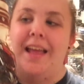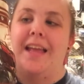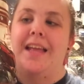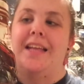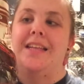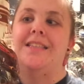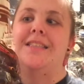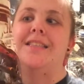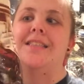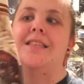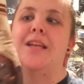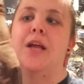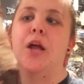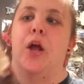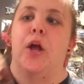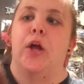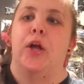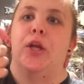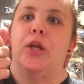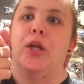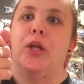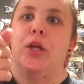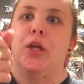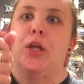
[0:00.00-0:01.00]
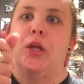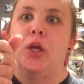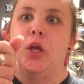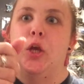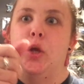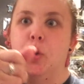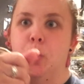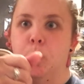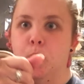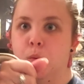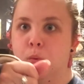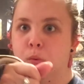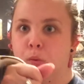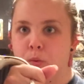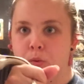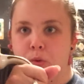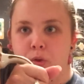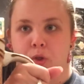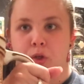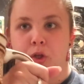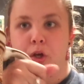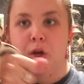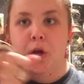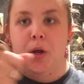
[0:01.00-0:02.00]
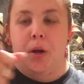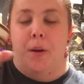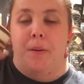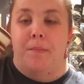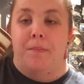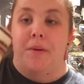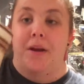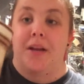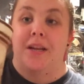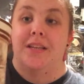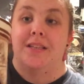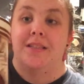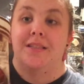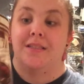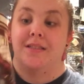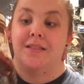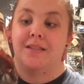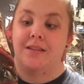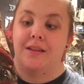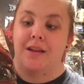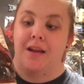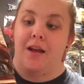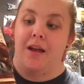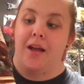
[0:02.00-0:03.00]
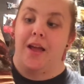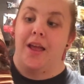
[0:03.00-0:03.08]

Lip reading: It's huge, but it's